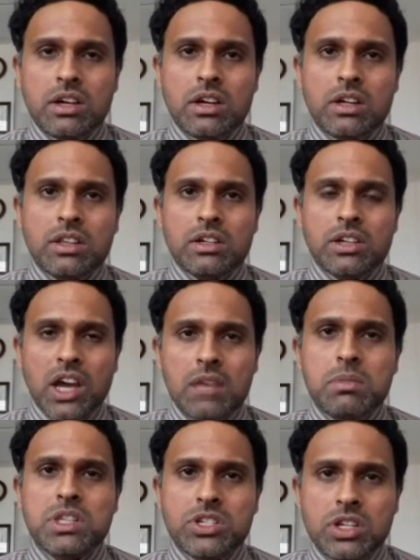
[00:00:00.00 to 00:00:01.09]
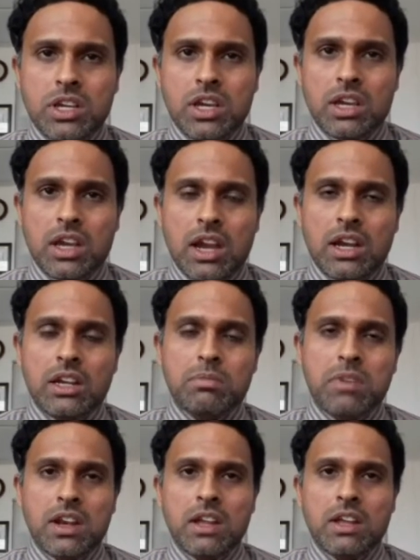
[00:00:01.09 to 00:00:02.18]
the time is ticking, and in
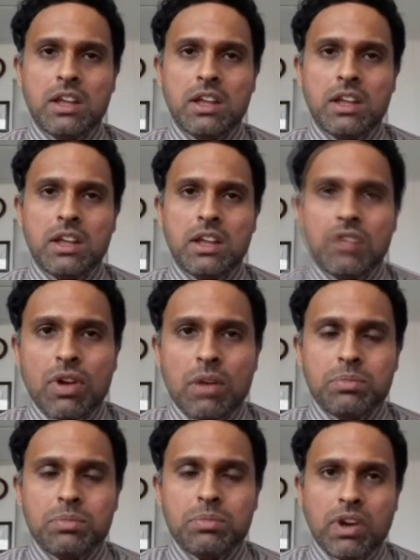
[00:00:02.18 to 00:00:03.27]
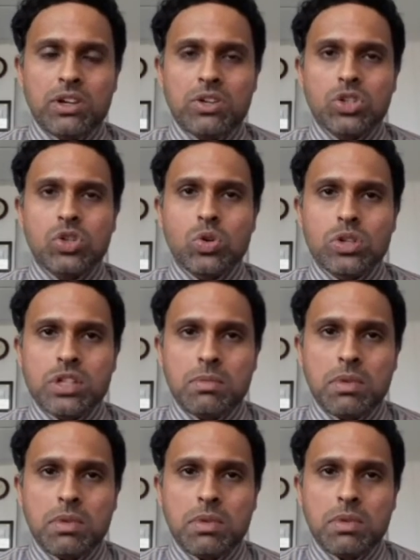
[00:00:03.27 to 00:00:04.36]
many ways, Trump tried to show
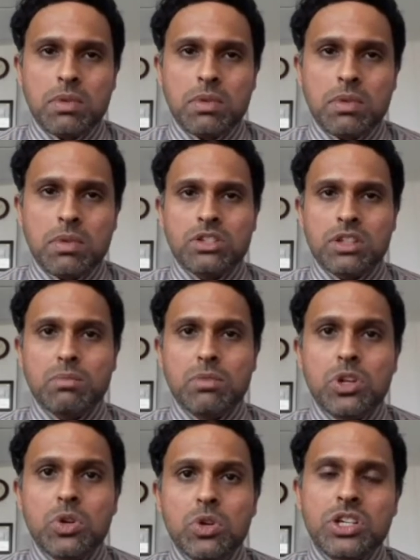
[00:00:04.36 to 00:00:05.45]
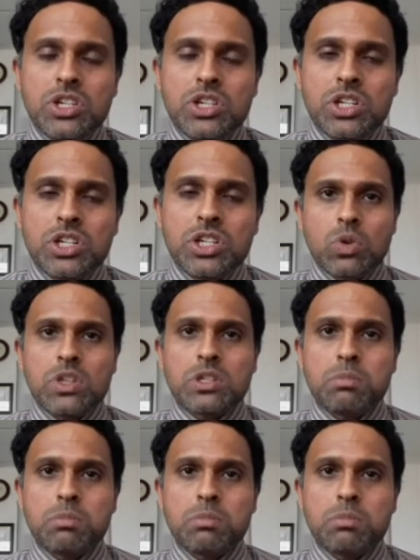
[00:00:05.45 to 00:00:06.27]
some urgency and some new initiative through